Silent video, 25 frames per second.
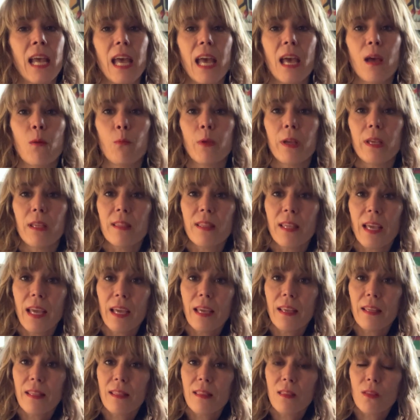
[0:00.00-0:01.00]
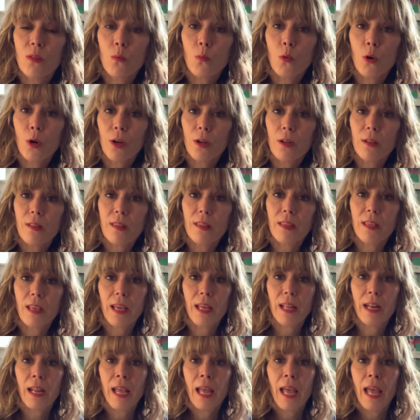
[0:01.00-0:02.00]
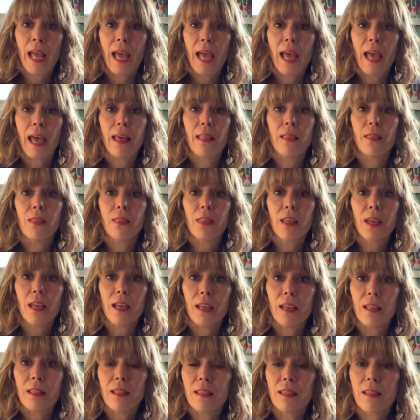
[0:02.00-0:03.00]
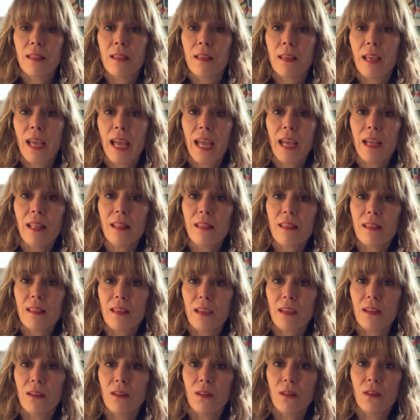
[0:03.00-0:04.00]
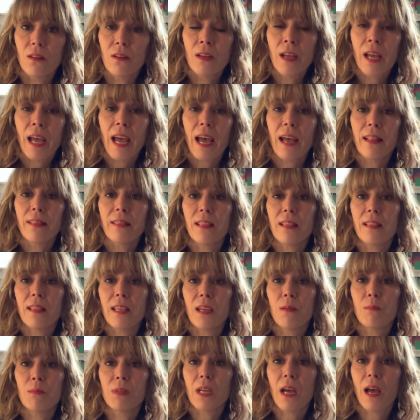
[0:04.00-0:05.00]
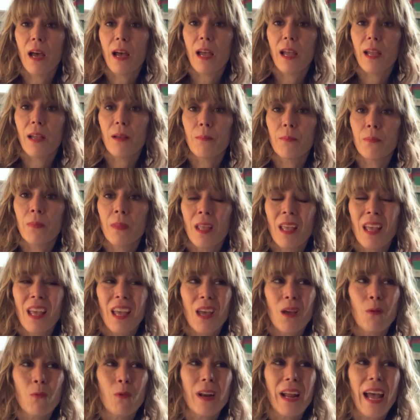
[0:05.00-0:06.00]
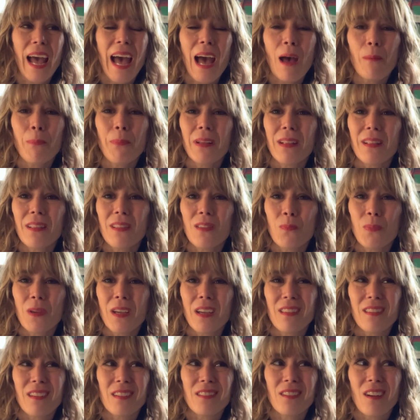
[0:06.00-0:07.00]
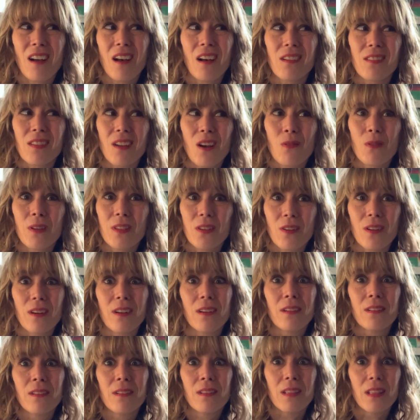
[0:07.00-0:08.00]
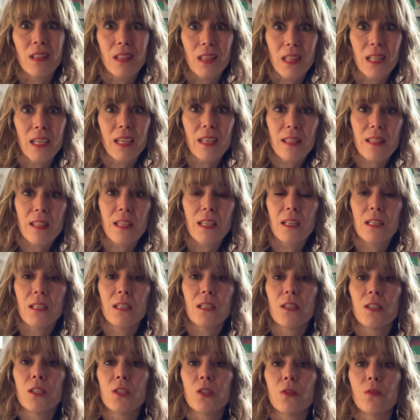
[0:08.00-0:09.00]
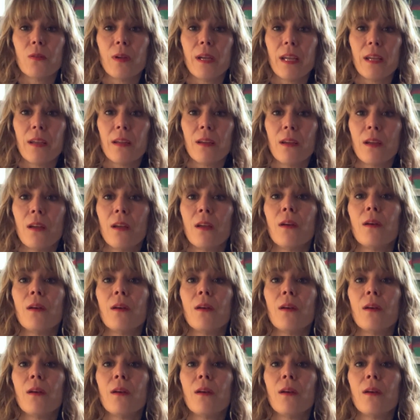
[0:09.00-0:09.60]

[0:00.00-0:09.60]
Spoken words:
and we say the word sit and this hand signal at the same time. And what happens, because a dog's always going to listen to a